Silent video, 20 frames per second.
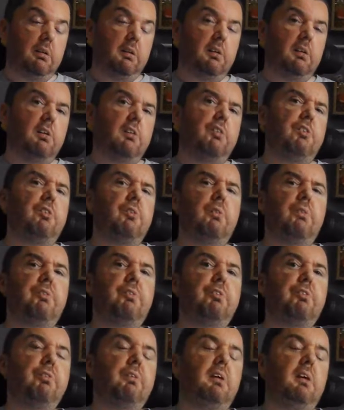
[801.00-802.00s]
a sort of
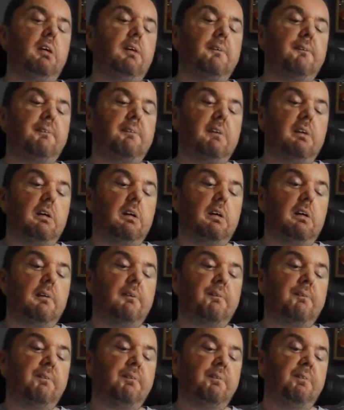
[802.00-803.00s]
drink, but
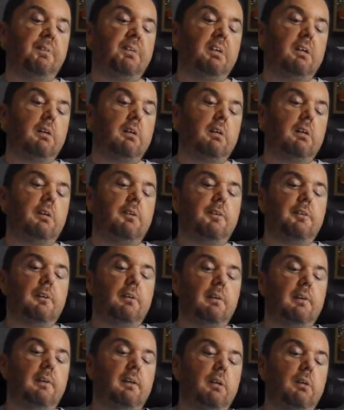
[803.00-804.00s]
I
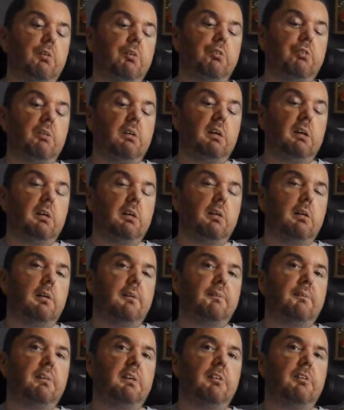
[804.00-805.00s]
don't think you drink it. I
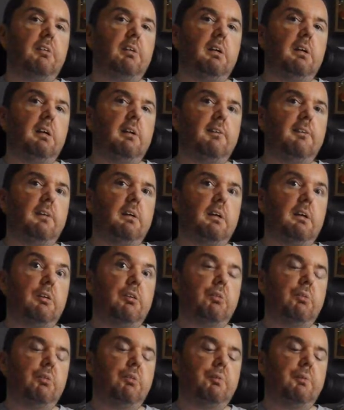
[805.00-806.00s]
imagine it is an
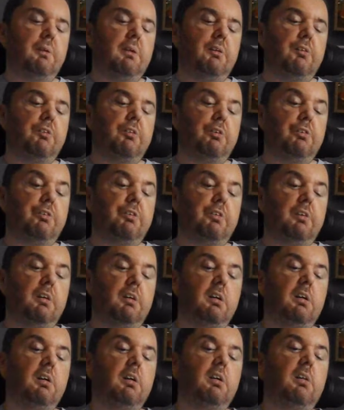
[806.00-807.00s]
actual sweet, just
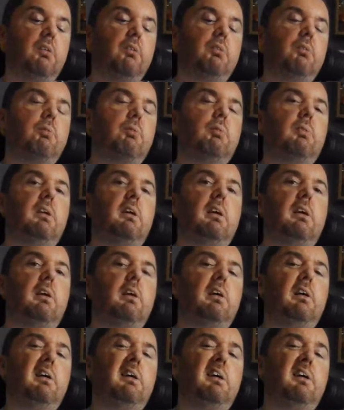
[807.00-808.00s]
in
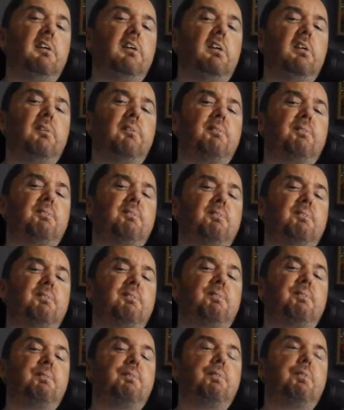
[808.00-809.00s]
a
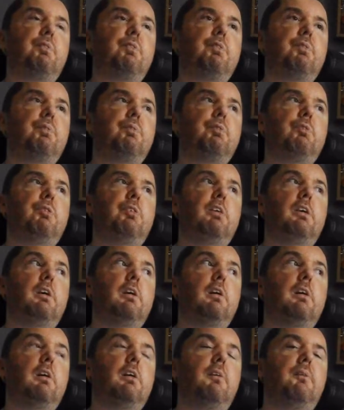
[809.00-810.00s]

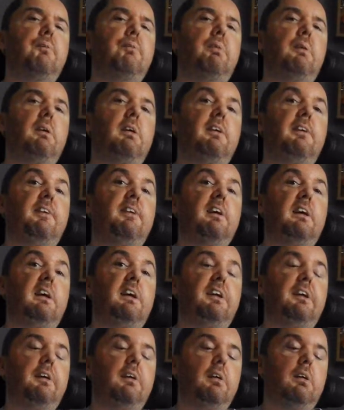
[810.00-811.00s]
cup
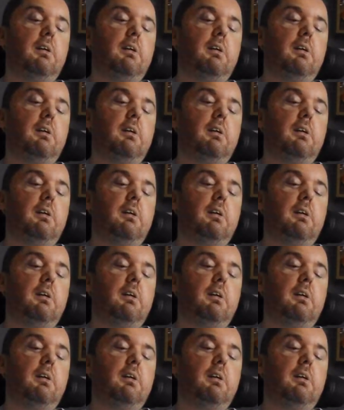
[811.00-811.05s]
container.